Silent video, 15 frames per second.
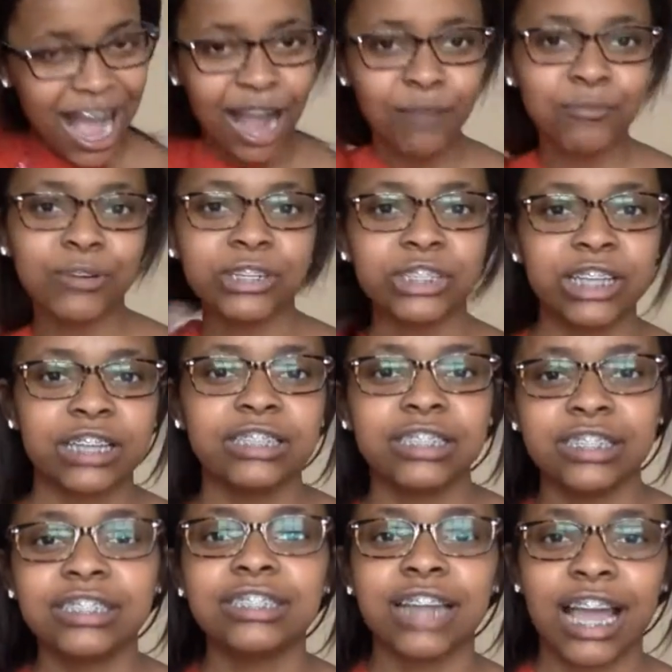I appreciated
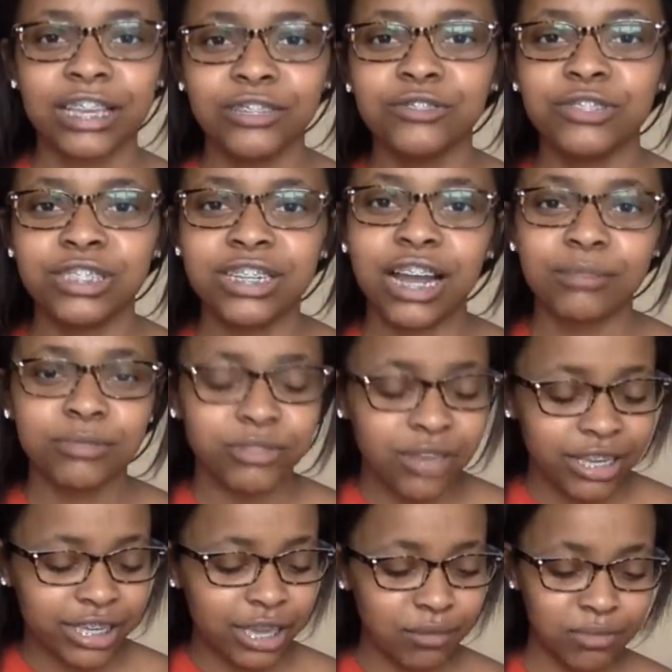it and I used it up, so I
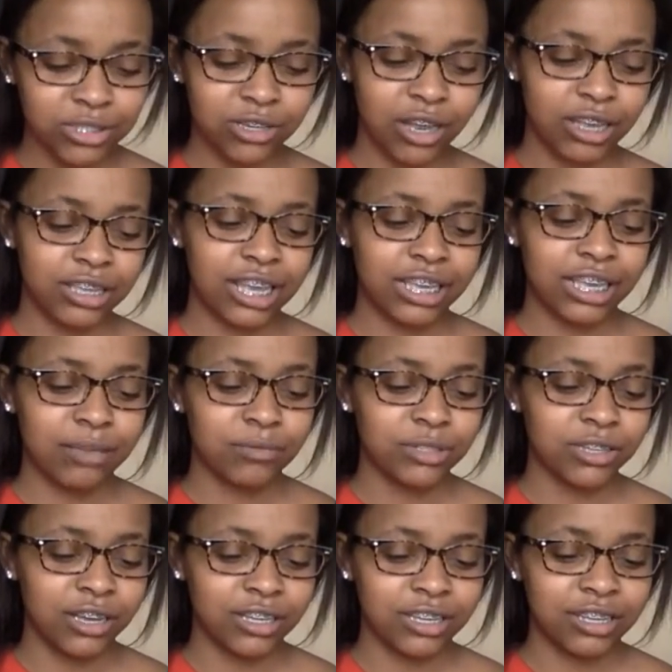can't be talking. I can't be
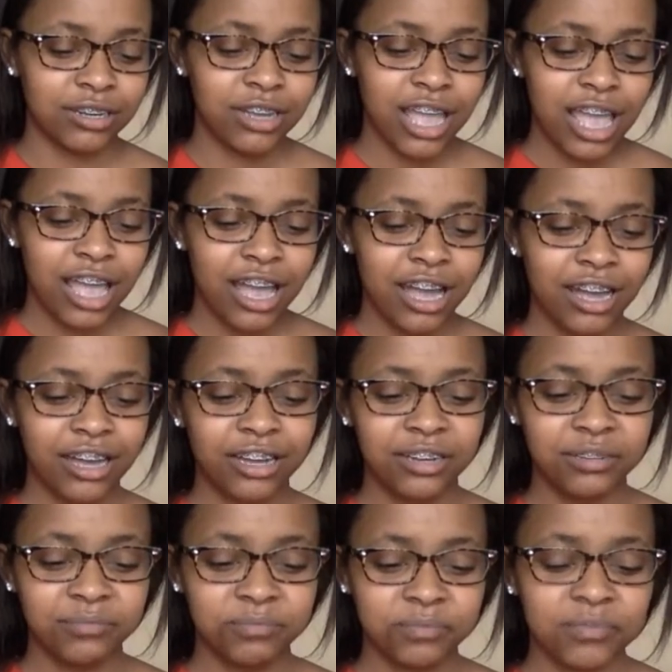talking.
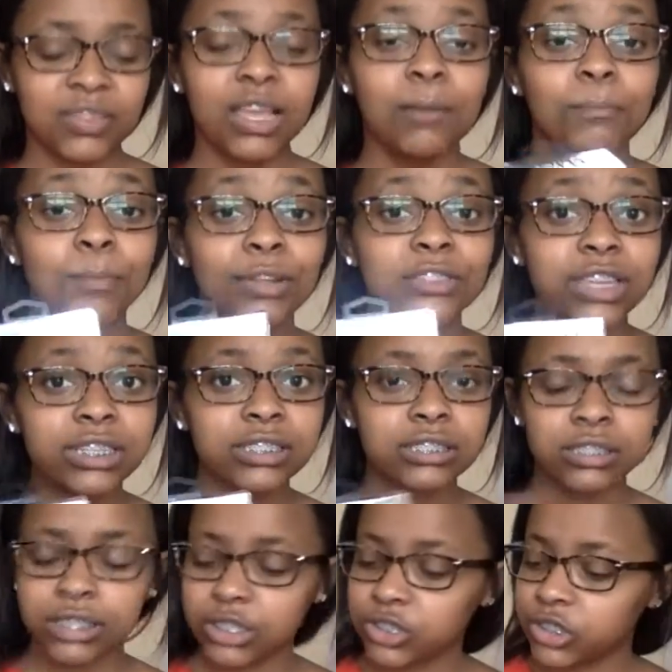Um, but this
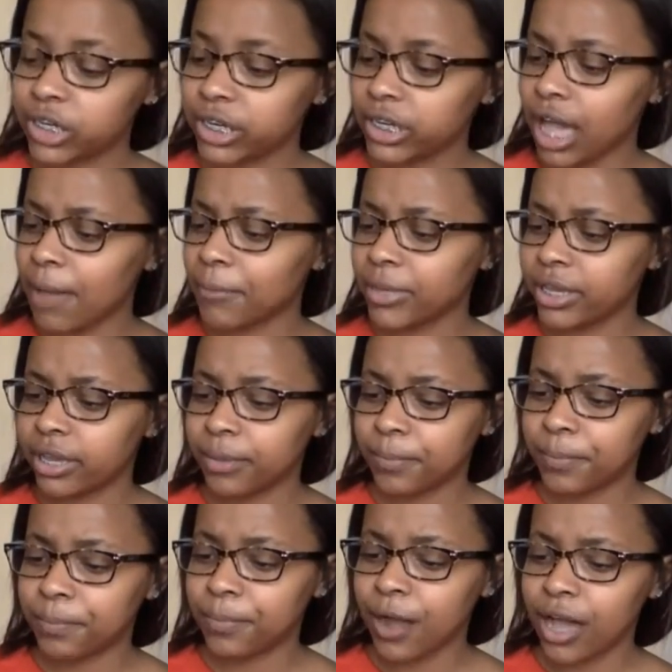this year he got me a
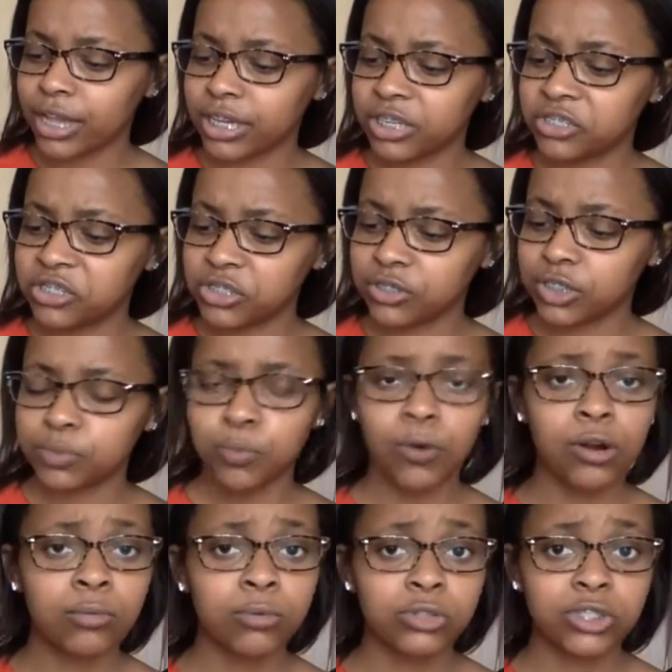pocket juice
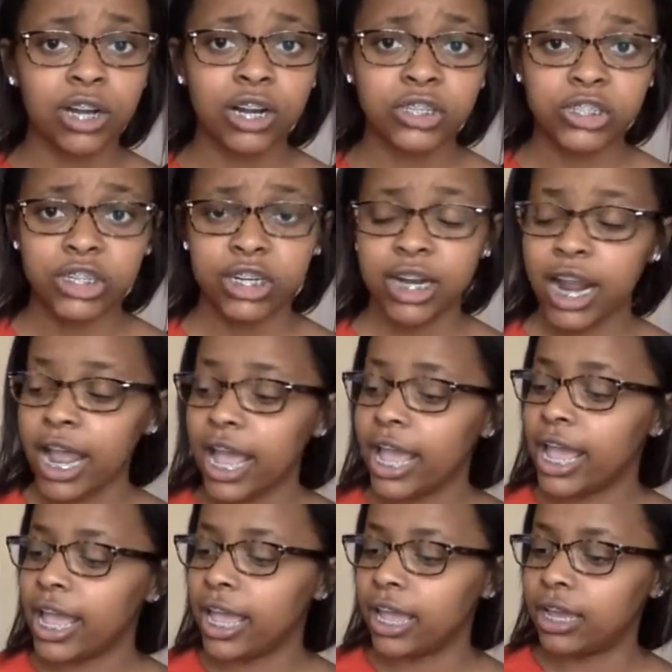portable charger,
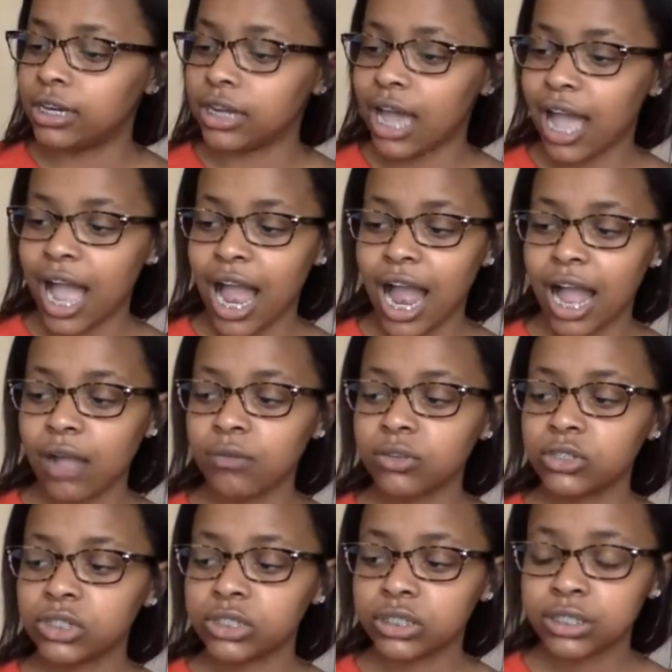and I was
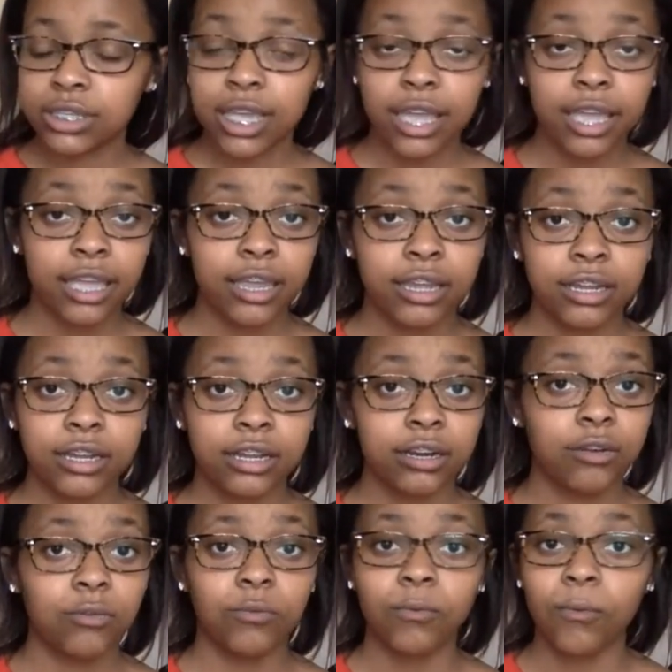just like,
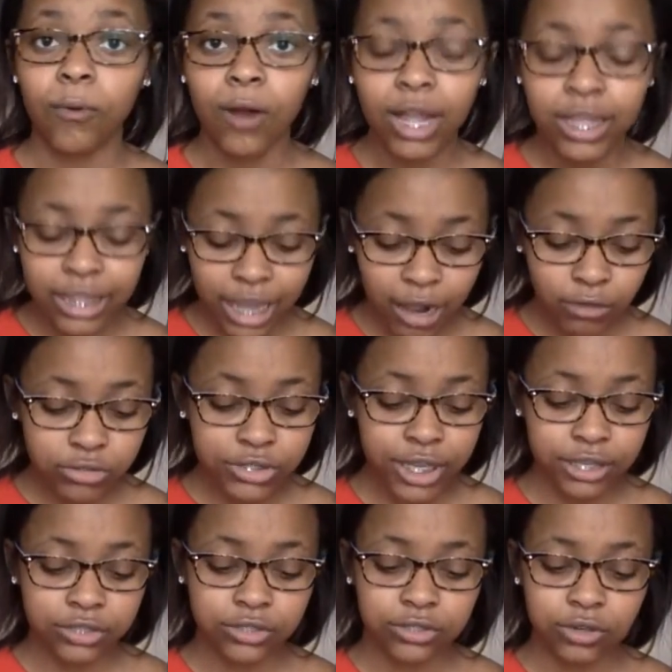what? Like I was
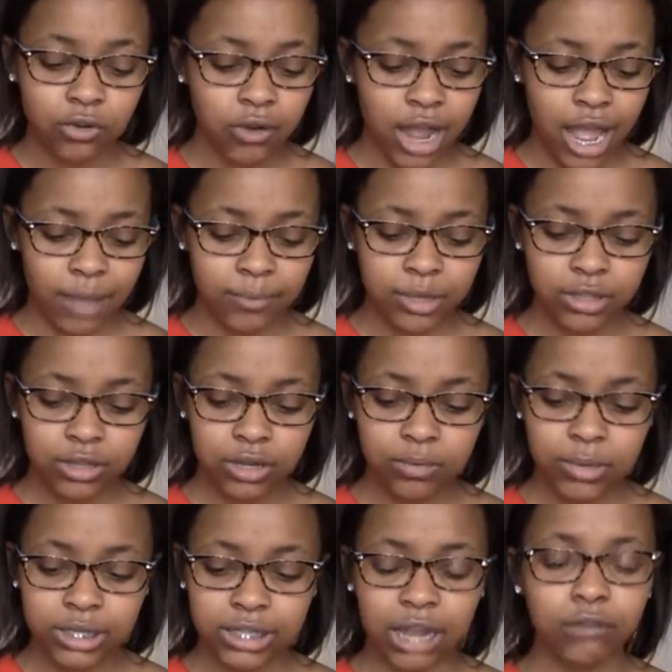like so happy though
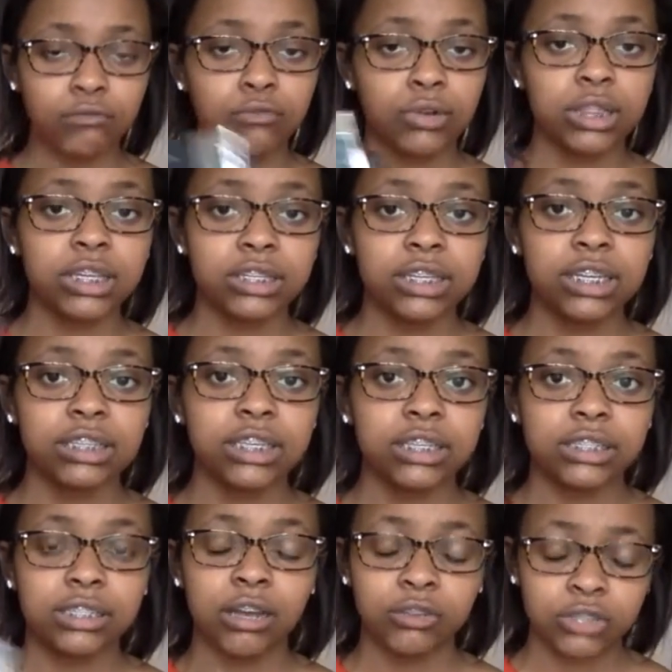because I really need this,
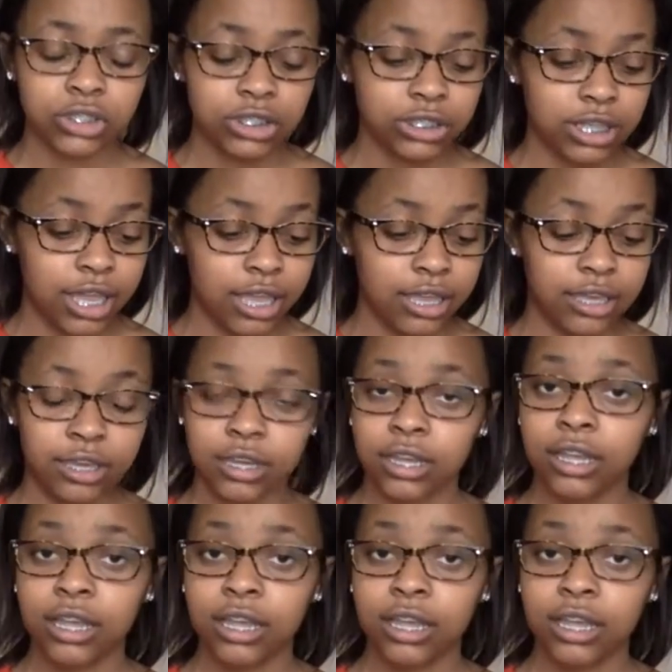and I was just like,